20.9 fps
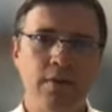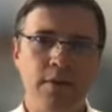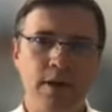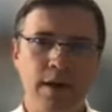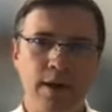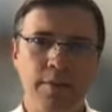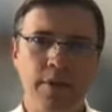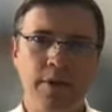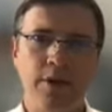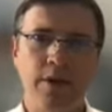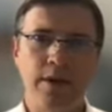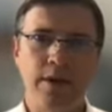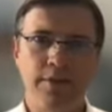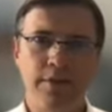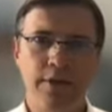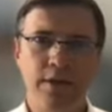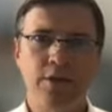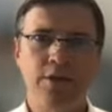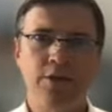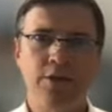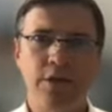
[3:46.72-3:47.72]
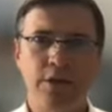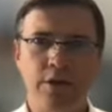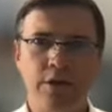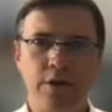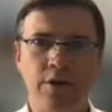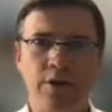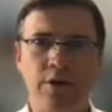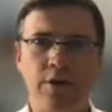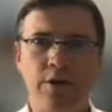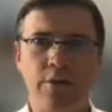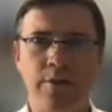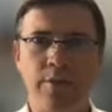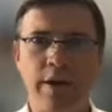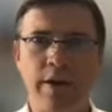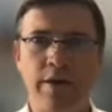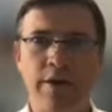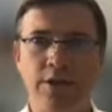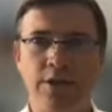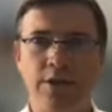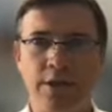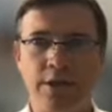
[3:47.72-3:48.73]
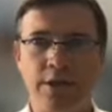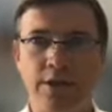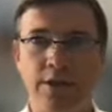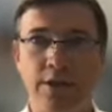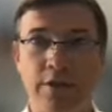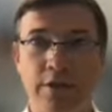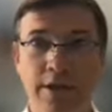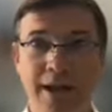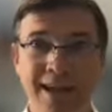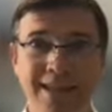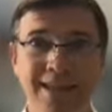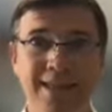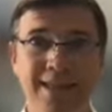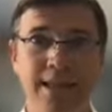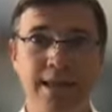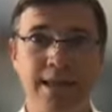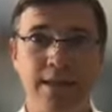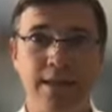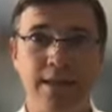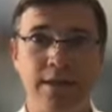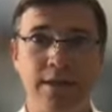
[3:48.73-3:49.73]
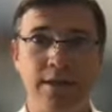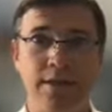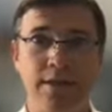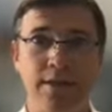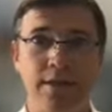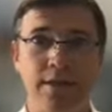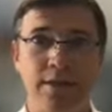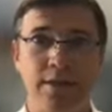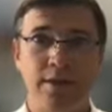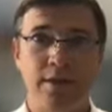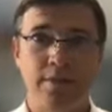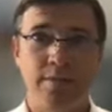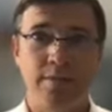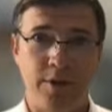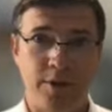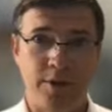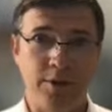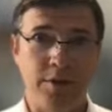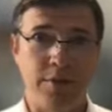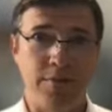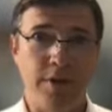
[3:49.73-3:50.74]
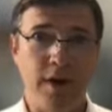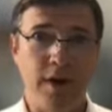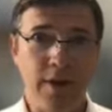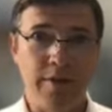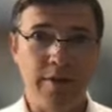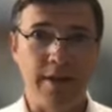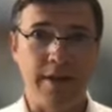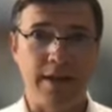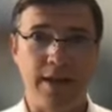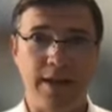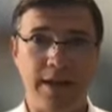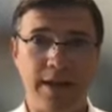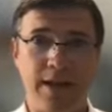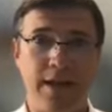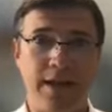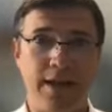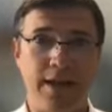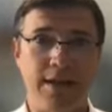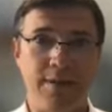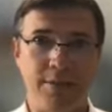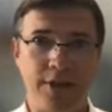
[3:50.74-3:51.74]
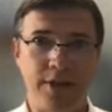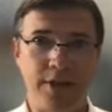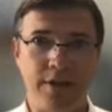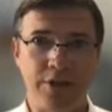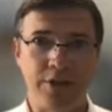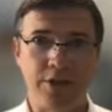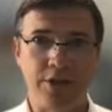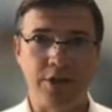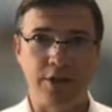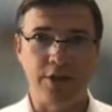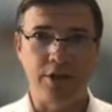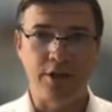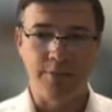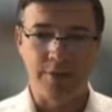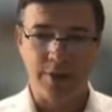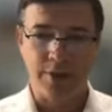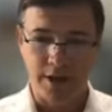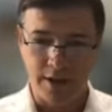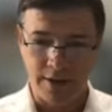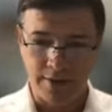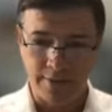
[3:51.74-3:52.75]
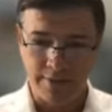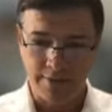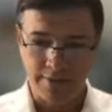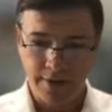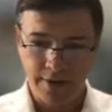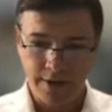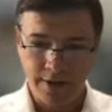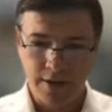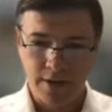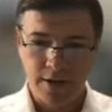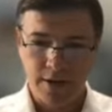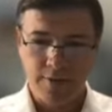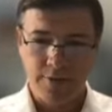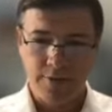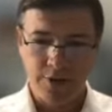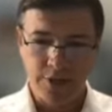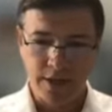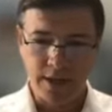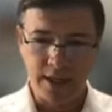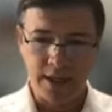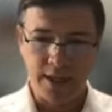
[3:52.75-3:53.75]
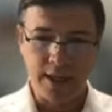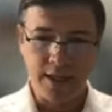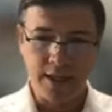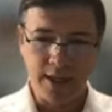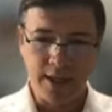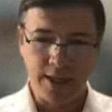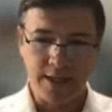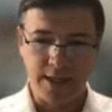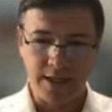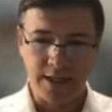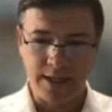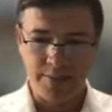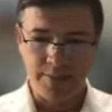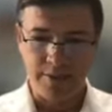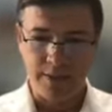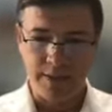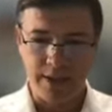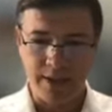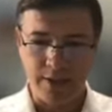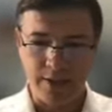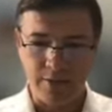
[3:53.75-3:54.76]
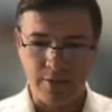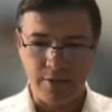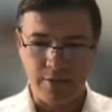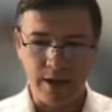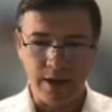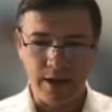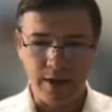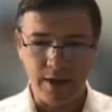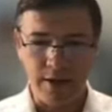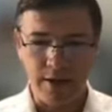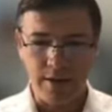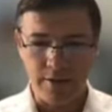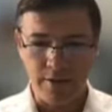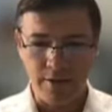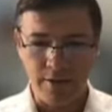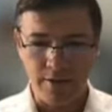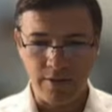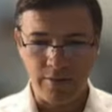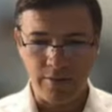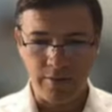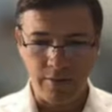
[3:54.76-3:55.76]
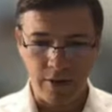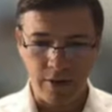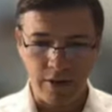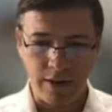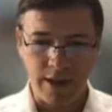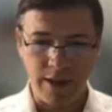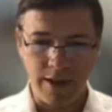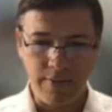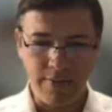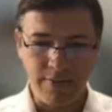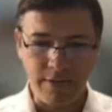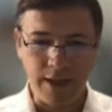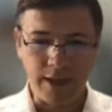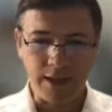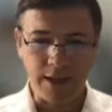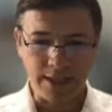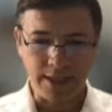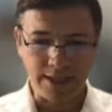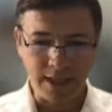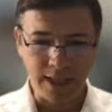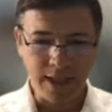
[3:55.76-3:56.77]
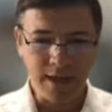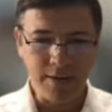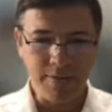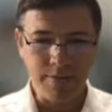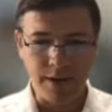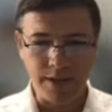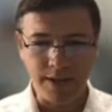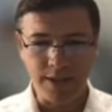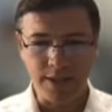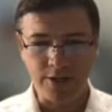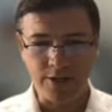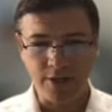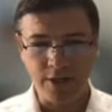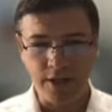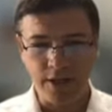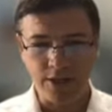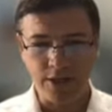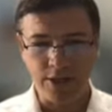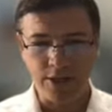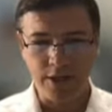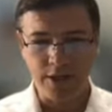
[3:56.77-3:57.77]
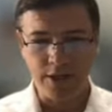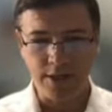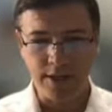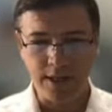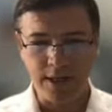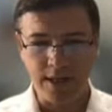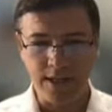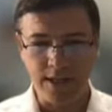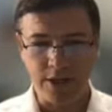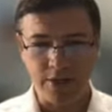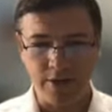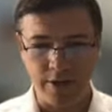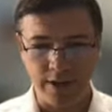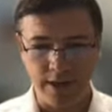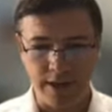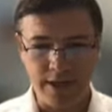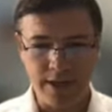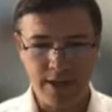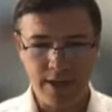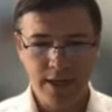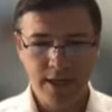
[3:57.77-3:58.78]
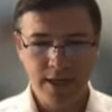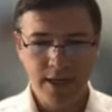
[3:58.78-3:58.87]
Right? Mm-hmm. Even though she, her, her marriage is Daraisa, because her father uh, can accept Kiddushin on her behalf, she can nonetheless accept the get. Why, uh, okay, but Al Katana Bas Israel, she Kohen.